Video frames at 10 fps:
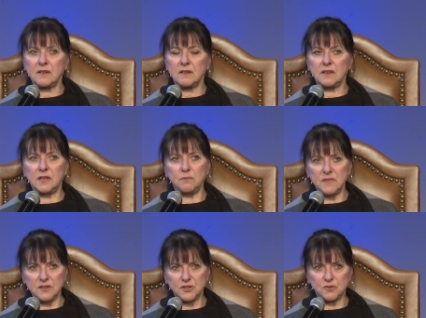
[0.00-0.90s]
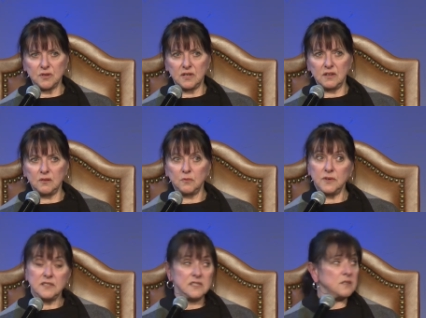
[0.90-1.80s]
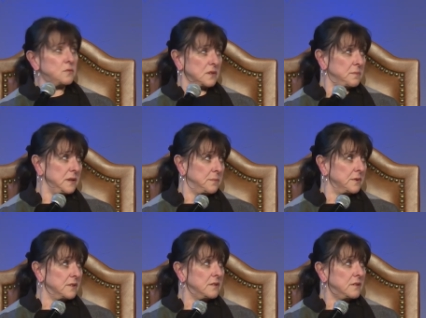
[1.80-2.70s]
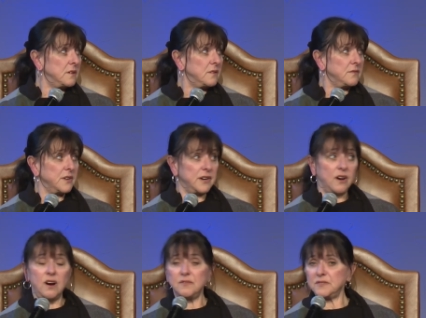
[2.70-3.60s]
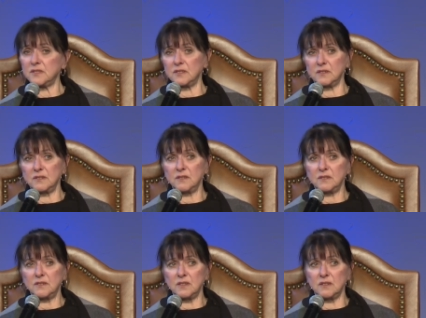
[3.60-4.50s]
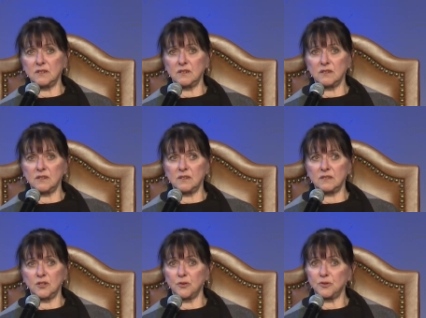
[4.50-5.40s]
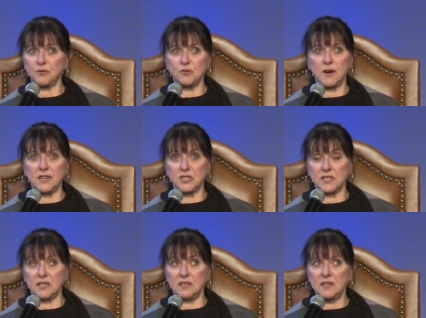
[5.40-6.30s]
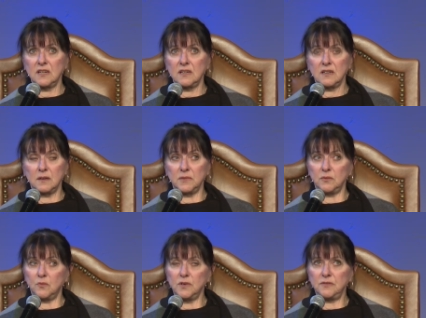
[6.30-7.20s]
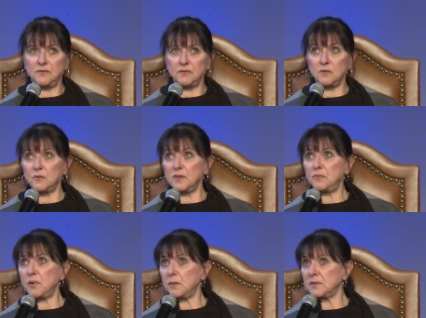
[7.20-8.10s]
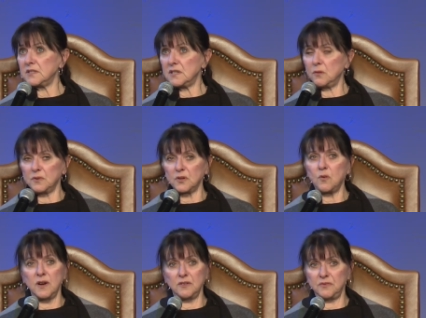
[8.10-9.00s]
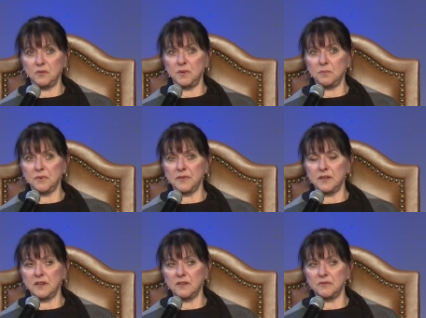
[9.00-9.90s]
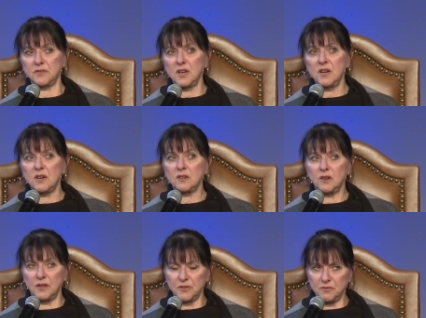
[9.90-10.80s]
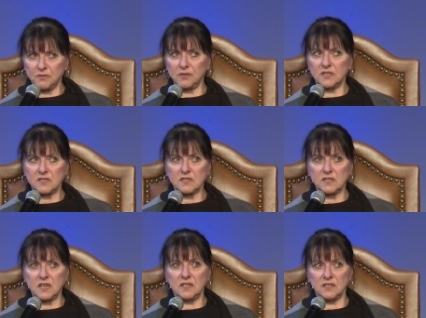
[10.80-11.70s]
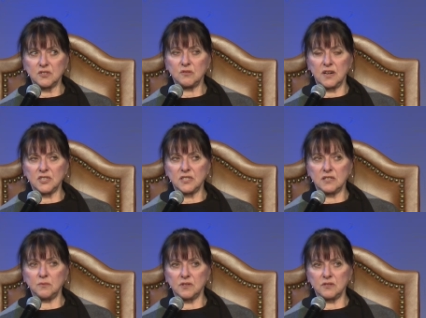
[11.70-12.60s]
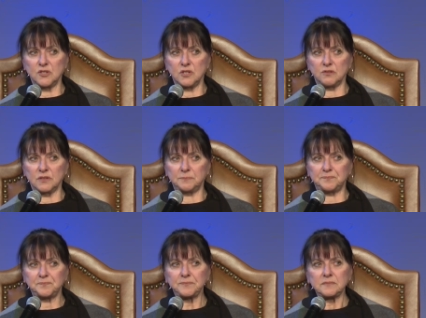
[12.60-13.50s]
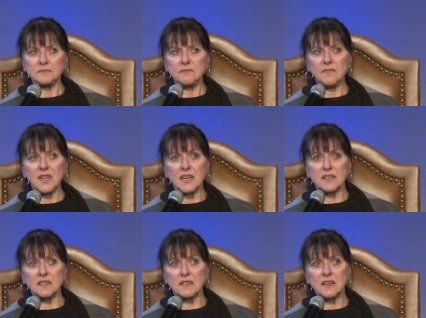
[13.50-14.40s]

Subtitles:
in ministry, we deal with people very often that go through tragedy. I mean, we've probably dealt with quite a few people that have gone through instantaneous tragedy with their children. And